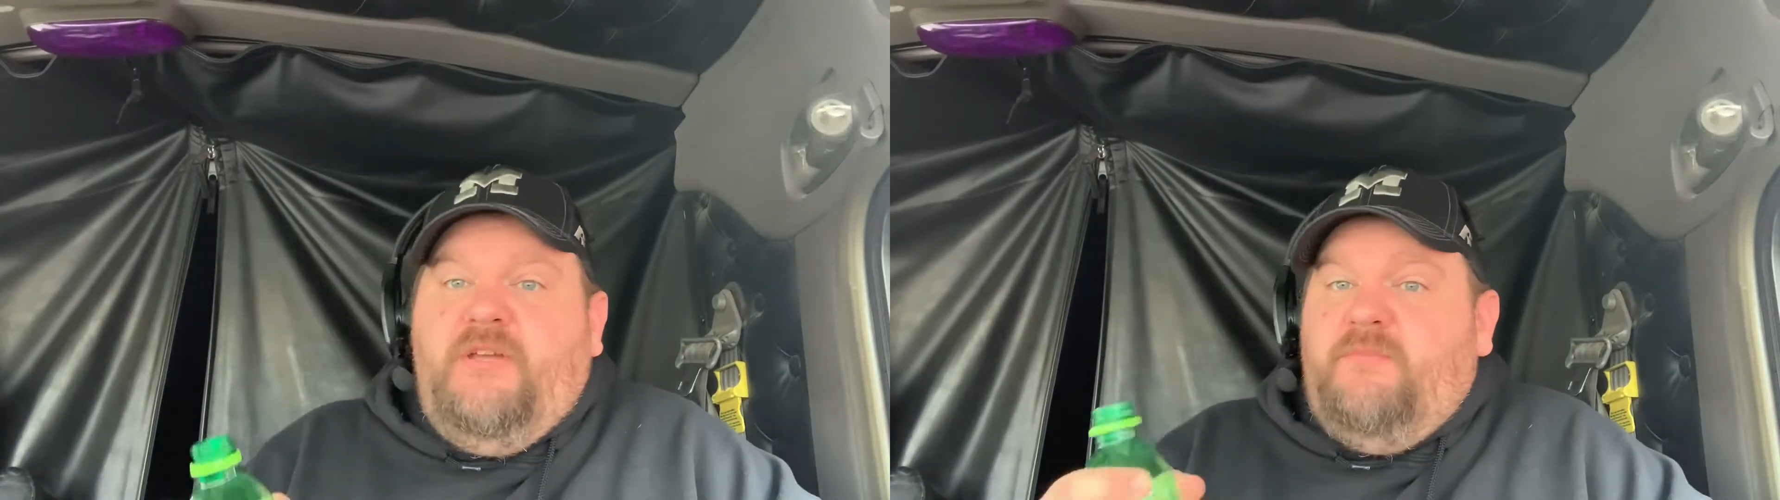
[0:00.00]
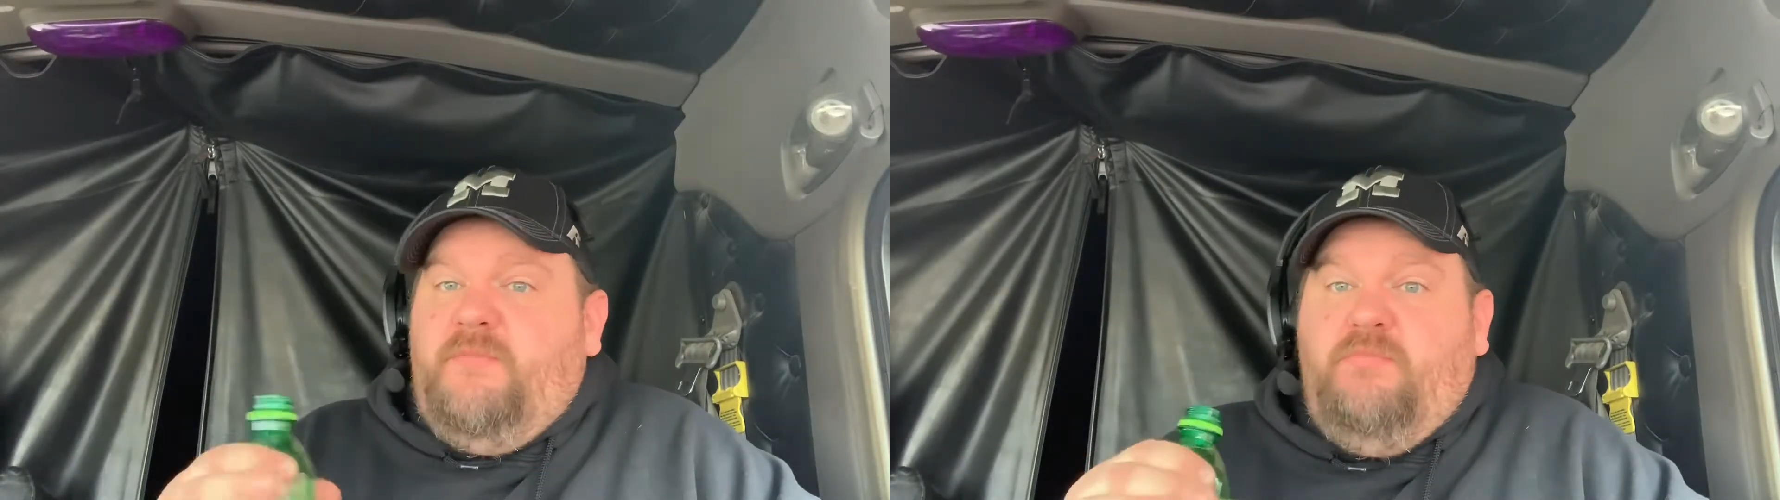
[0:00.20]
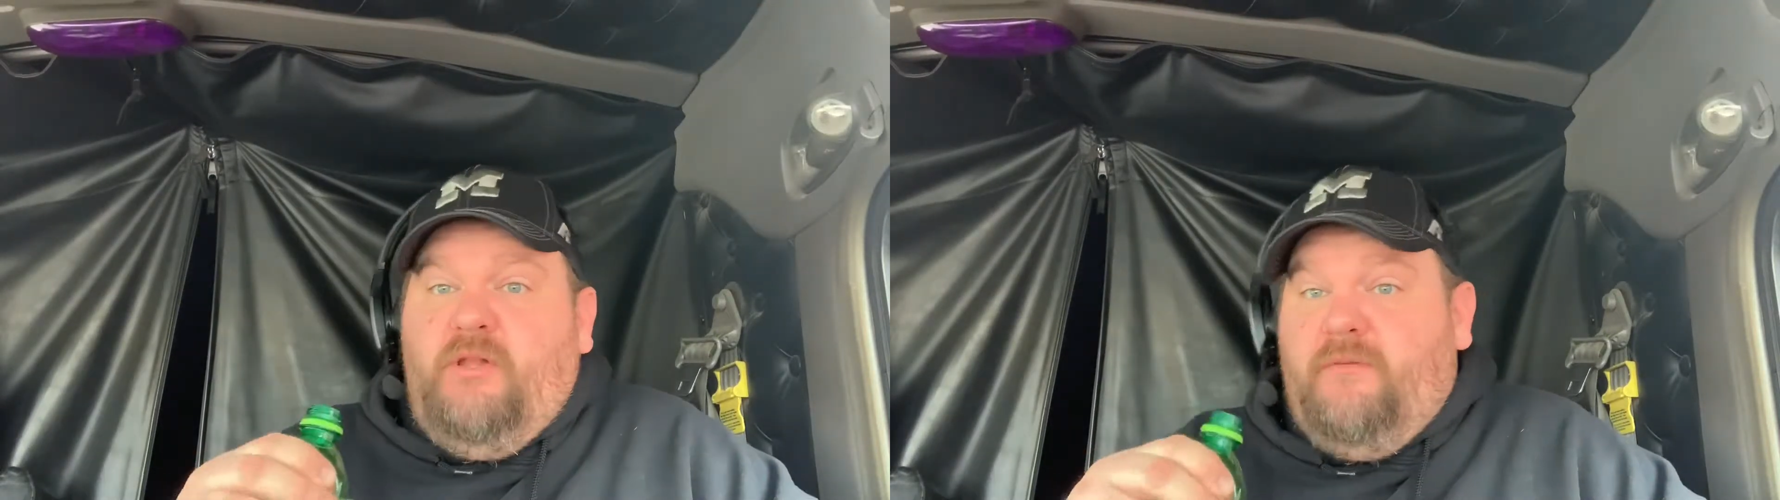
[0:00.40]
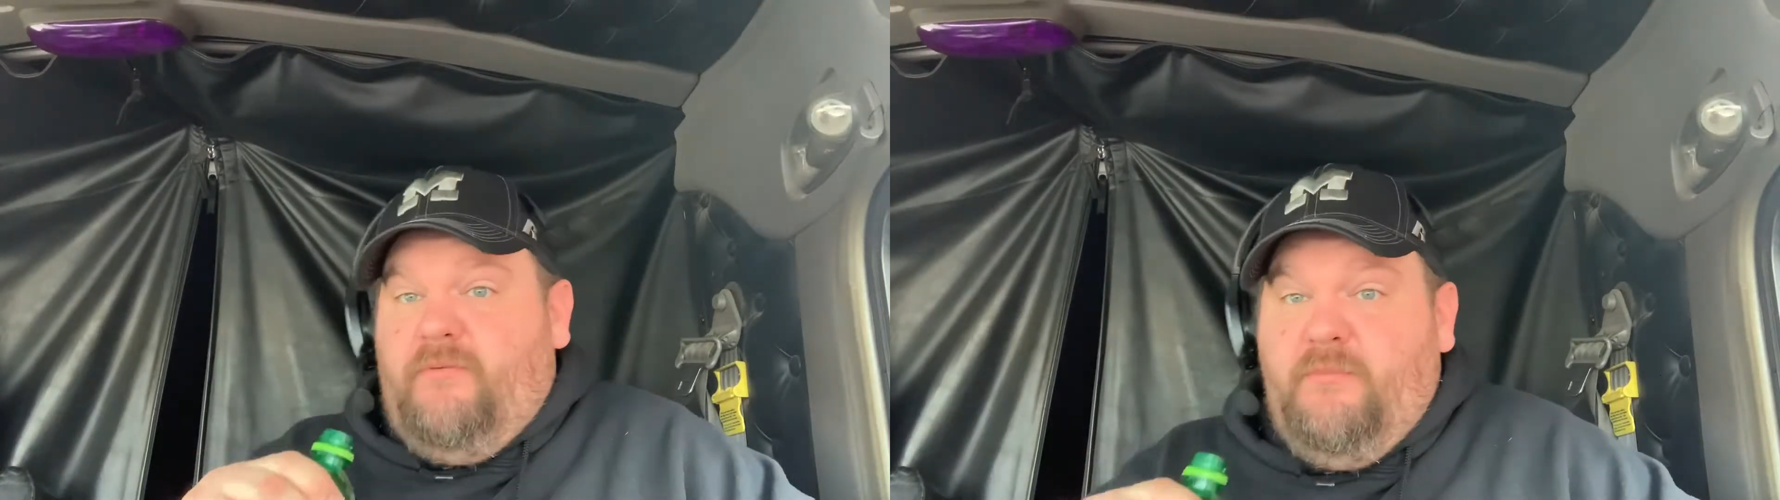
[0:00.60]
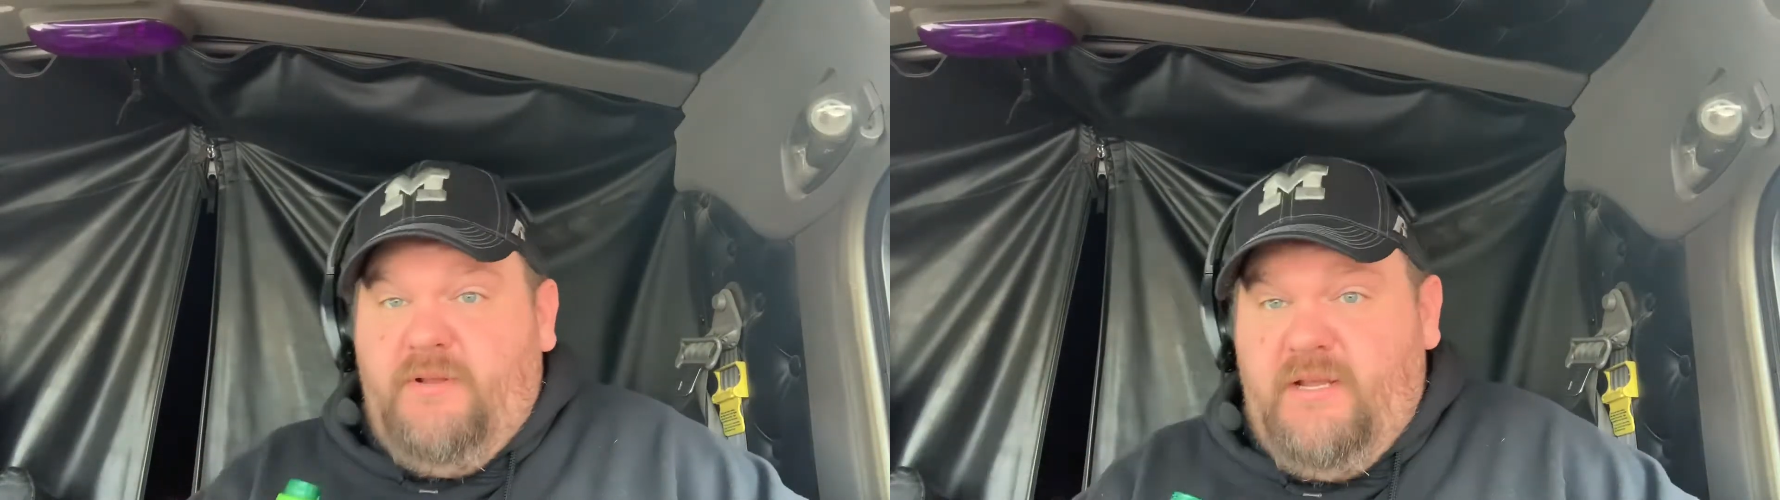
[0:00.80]
it could be plugged
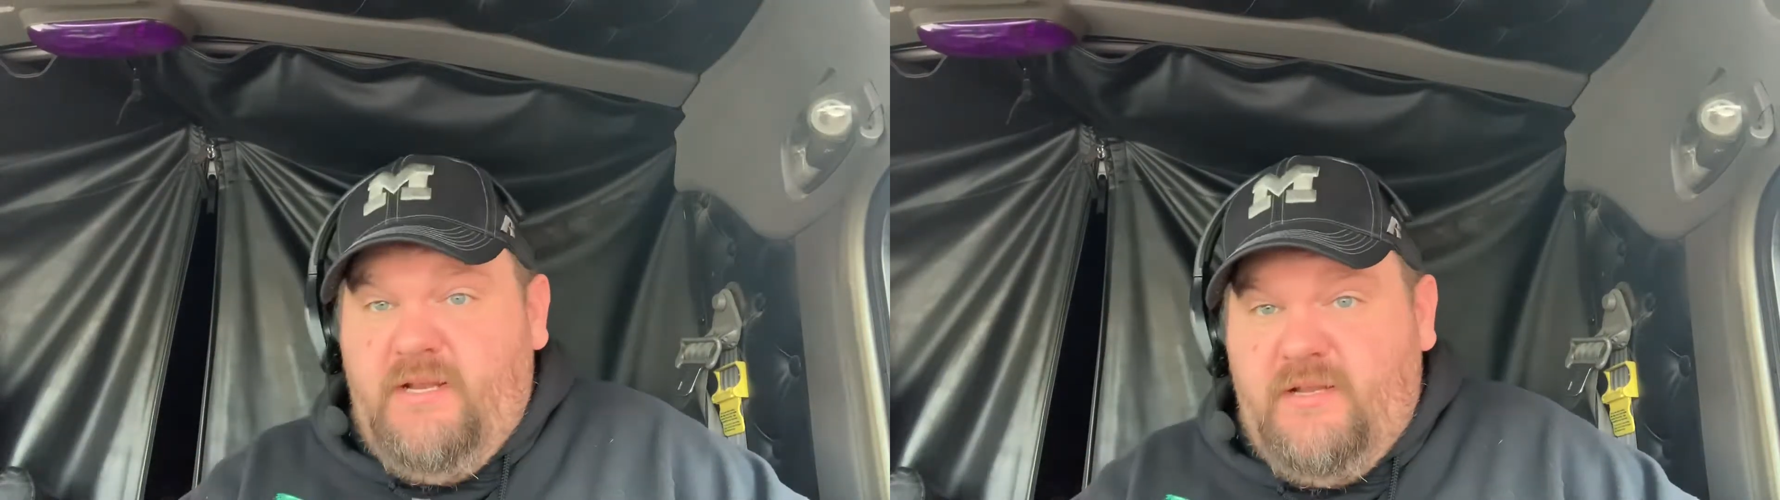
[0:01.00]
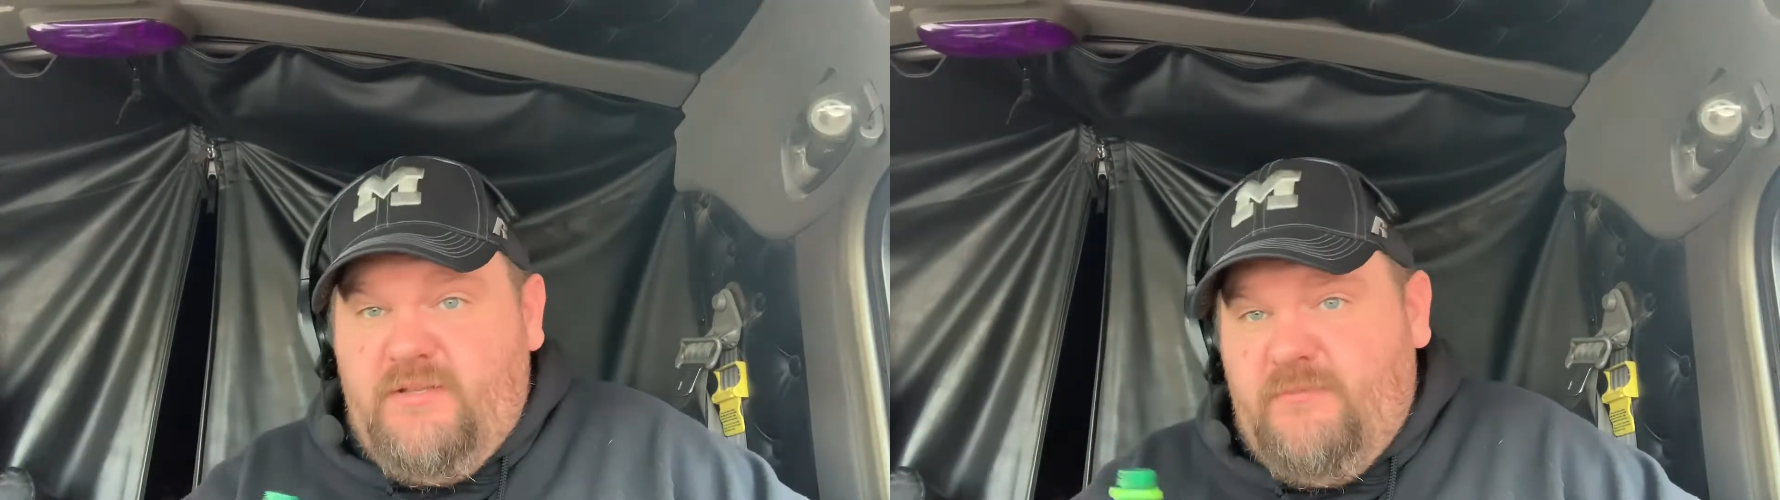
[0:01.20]
from the beginning.